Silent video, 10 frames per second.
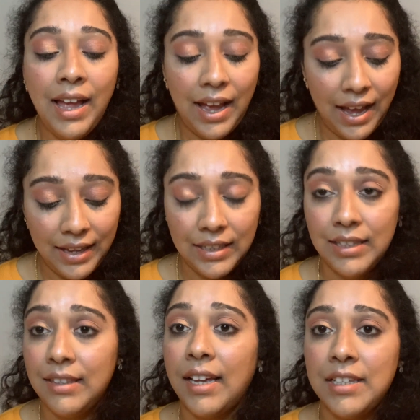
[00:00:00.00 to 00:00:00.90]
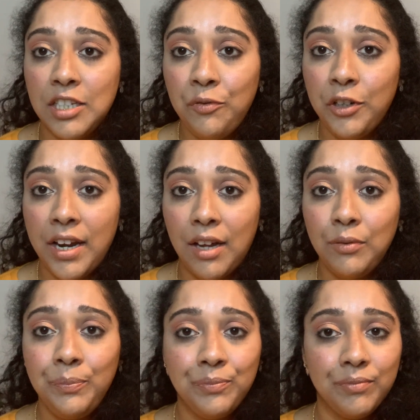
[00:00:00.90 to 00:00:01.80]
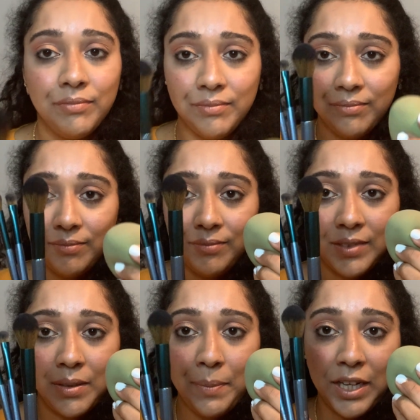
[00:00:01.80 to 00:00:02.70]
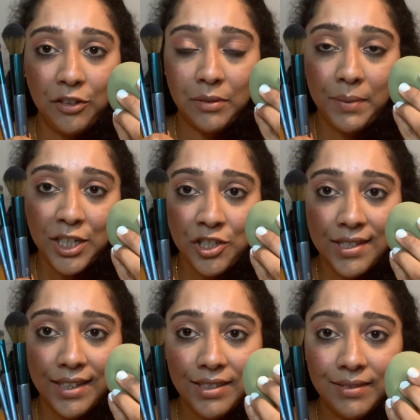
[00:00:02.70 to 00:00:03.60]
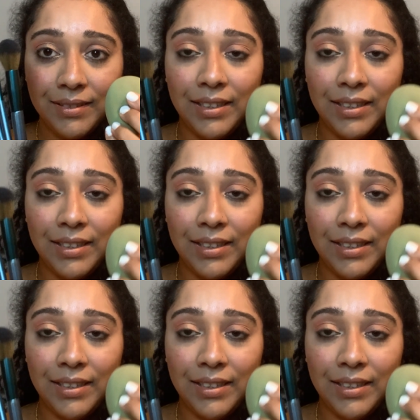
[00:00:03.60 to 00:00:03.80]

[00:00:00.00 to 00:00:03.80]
and that's it for now. The beginner brush set.